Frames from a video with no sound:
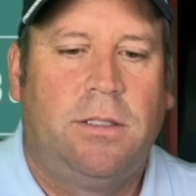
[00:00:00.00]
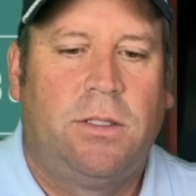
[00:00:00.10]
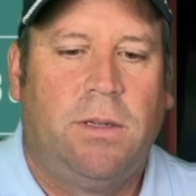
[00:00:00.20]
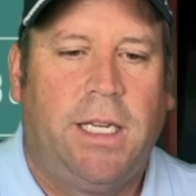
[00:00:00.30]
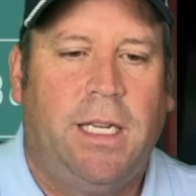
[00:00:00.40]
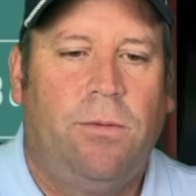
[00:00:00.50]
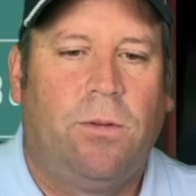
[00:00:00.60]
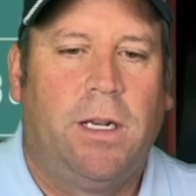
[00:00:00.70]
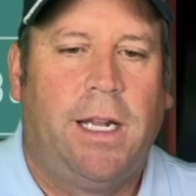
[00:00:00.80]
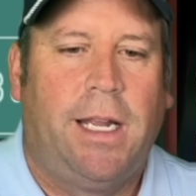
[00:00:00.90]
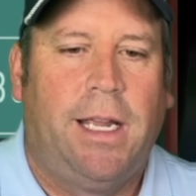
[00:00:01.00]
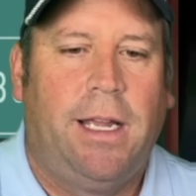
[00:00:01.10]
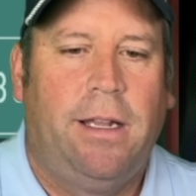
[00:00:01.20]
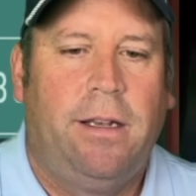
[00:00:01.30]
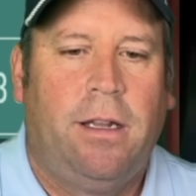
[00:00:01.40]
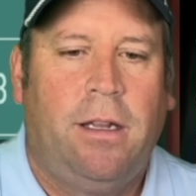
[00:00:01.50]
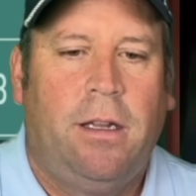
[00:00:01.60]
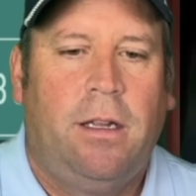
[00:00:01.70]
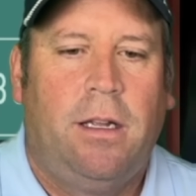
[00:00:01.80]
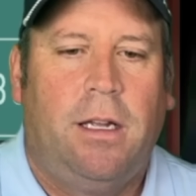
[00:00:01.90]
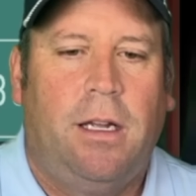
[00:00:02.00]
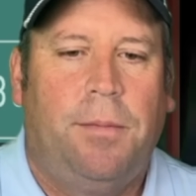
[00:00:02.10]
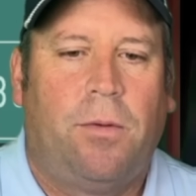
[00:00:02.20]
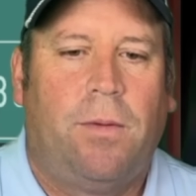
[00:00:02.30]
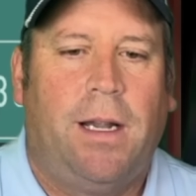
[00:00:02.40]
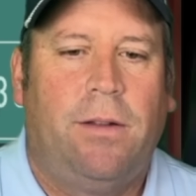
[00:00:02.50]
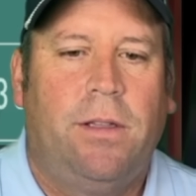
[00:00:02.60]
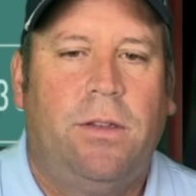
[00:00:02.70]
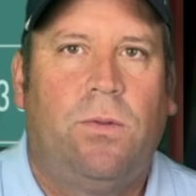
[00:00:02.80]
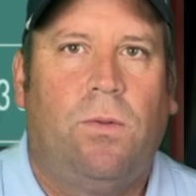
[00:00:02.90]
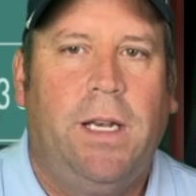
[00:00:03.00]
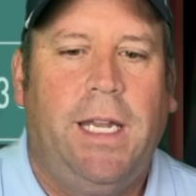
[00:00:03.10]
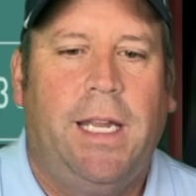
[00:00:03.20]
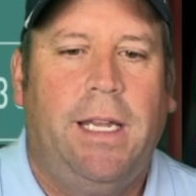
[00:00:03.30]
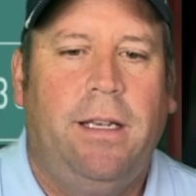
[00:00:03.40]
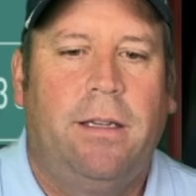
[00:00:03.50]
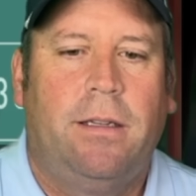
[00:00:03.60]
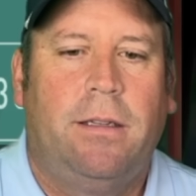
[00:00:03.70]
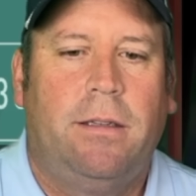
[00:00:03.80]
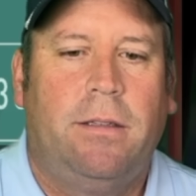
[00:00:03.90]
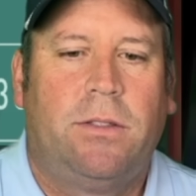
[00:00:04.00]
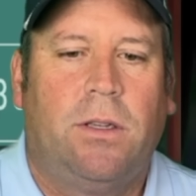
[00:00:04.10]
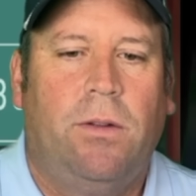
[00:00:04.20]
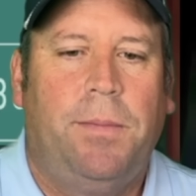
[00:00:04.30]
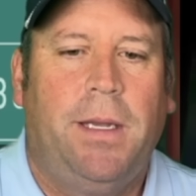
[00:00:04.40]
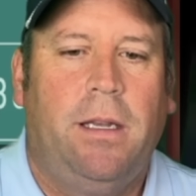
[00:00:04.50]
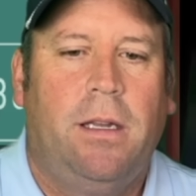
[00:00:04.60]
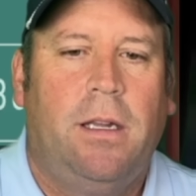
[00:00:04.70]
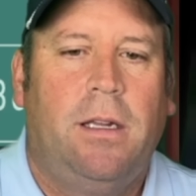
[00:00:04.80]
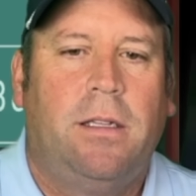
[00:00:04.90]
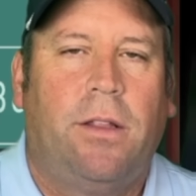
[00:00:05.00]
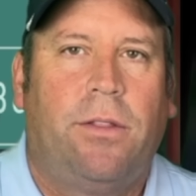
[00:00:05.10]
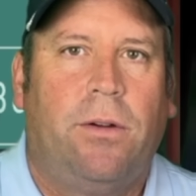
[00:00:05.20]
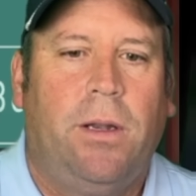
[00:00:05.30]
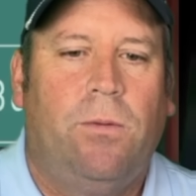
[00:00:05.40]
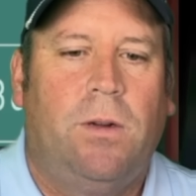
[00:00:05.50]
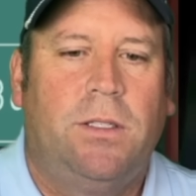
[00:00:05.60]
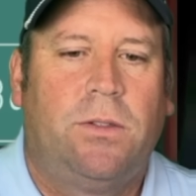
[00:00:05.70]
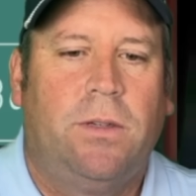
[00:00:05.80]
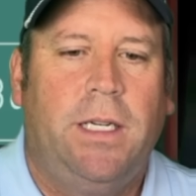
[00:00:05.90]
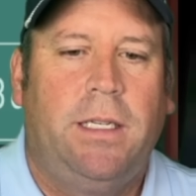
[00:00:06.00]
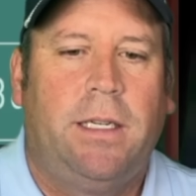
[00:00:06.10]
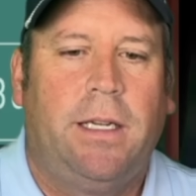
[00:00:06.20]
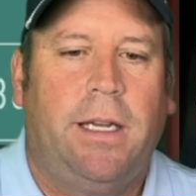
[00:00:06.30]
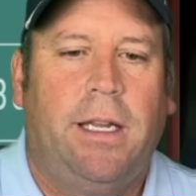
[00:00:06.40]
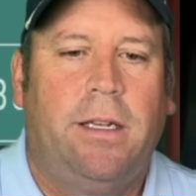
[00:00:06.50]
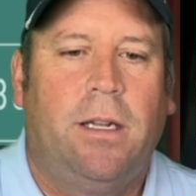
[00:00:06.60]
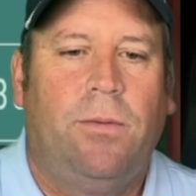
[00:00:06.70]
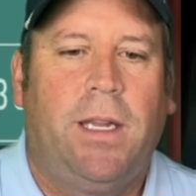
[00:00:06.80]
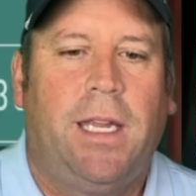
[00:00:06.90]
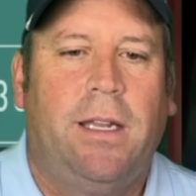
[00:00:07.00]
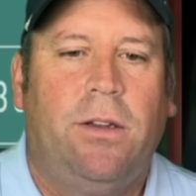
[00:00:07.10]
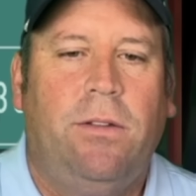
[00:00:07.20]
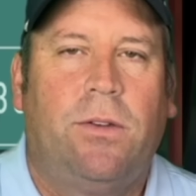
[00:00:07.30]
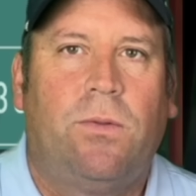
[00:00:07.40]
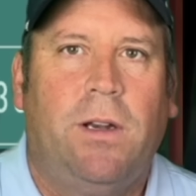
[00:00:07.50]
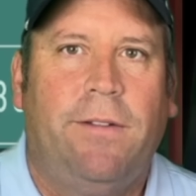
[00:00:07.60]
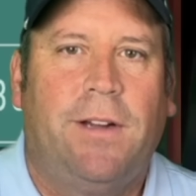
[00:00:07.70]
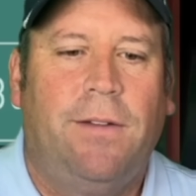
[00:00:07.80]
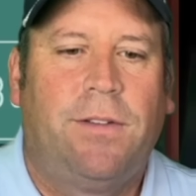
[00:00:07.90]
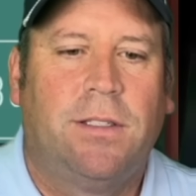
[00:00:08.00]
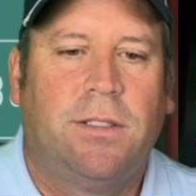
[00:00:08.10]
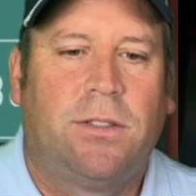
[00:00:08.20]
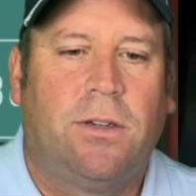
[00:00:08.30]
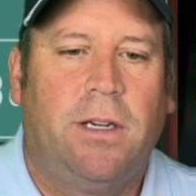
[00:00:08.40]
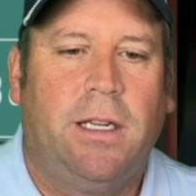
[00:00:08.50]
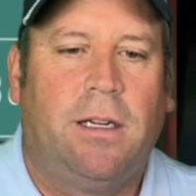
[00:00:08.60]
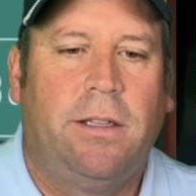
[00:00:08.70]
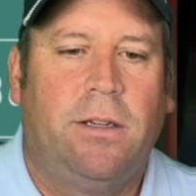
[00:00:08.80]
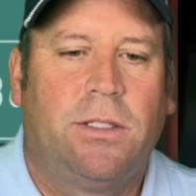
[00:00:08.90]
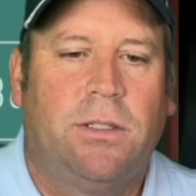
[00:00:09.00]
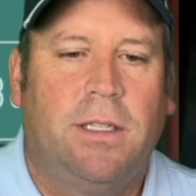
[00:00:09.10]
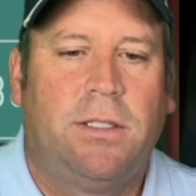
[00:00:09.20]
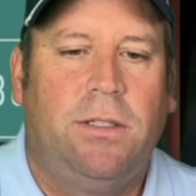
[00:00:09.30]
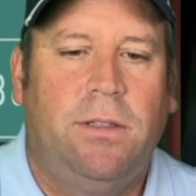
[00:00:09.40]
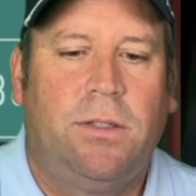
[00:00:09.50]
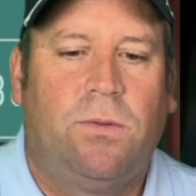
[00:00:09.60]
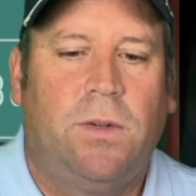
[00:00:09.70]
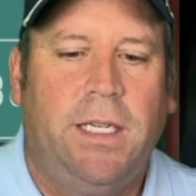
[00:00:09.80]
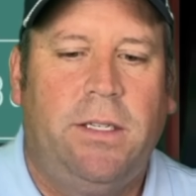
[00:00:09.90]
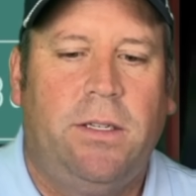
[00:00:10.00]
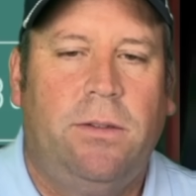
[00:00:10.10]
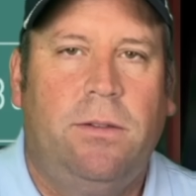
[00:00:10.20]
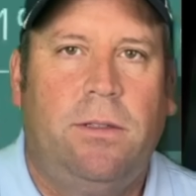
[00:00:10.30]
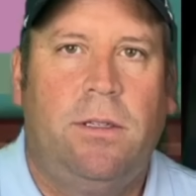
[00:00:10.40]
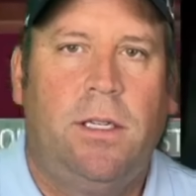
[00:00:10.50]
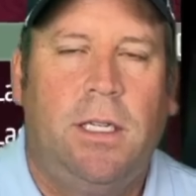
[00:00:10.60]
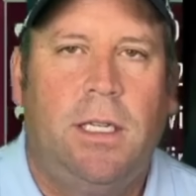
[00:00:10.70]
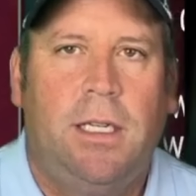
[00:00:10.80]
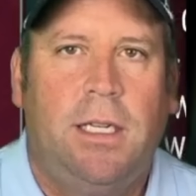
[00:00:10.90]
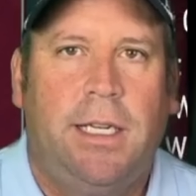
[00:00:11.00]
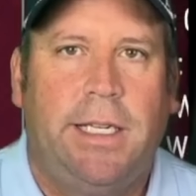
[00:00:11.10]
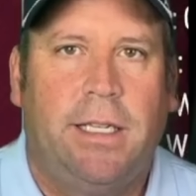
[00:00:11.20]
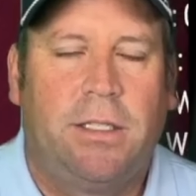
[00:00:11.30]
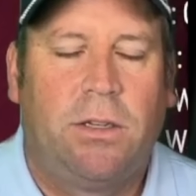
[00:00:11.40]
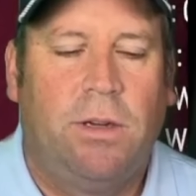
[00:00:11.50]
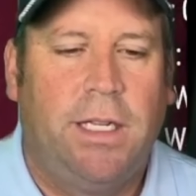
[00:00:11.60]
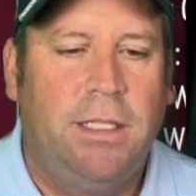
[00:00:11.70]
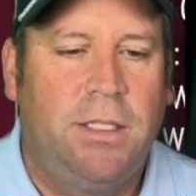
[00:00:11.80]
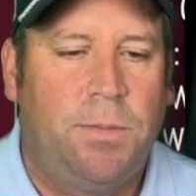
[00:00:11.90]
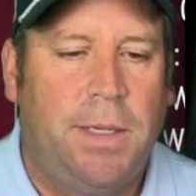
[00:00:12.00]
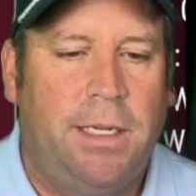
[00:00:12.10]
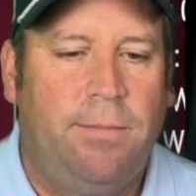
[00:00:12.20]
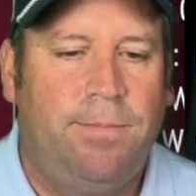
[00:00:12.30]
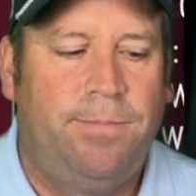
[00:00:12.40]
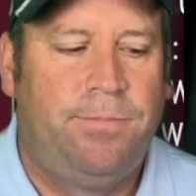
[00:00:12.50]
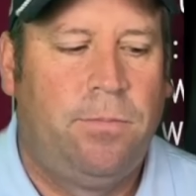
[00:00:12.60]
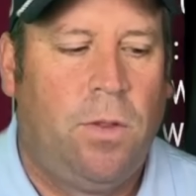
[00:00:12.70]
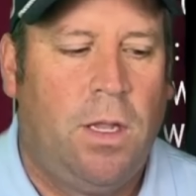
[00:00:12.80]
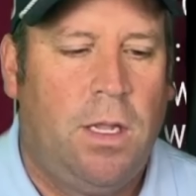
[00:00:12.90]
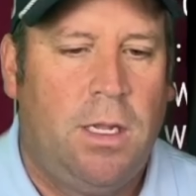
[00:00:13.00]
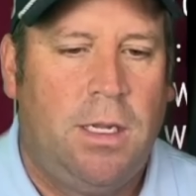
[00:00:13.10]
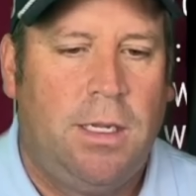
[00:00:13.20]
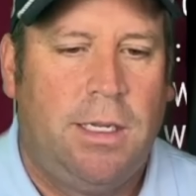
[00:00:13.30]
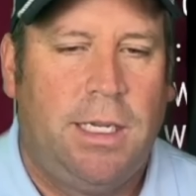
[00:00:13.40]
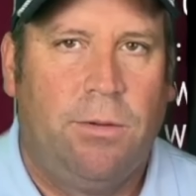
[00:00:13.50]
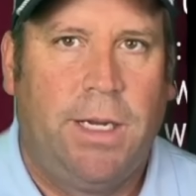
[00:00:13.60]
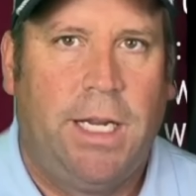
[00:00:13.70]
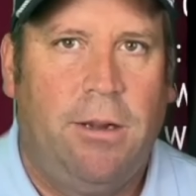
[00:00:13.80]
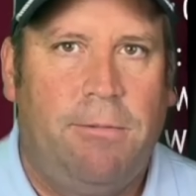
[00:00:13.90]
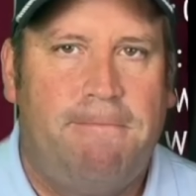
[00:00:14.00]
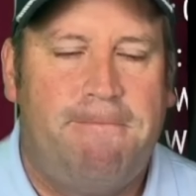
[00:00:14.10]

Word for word: So again, we're going to add um, around the 28. So it'd be the 31 Street. And uh, we can't do the 25 because it's already on there. So let's do the 22. Let's go ahead and spin. Here we go.